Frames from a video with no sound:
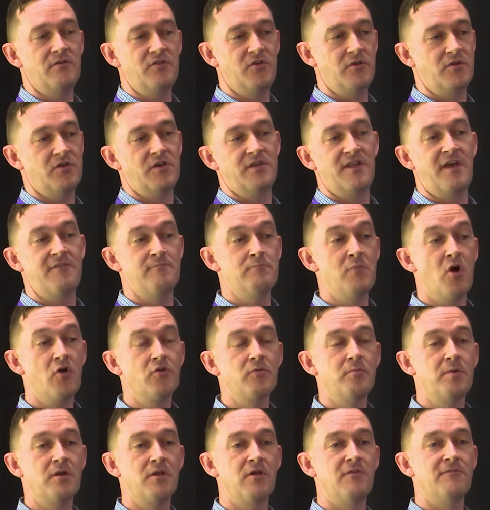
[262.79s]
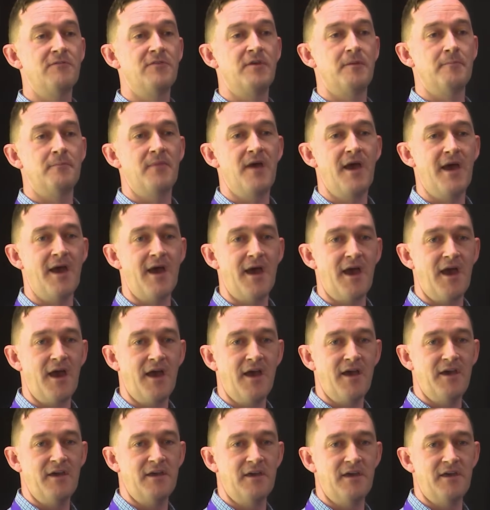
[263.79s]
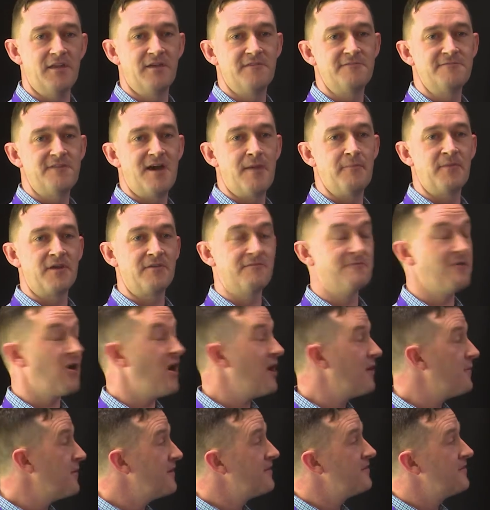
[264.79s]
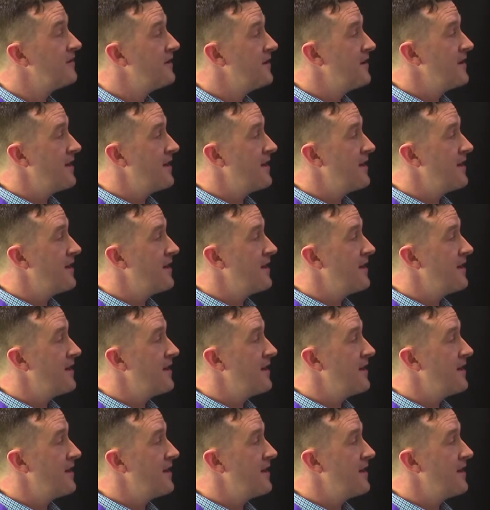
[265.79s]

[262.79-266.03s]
you can have multiple of them in a farming environment,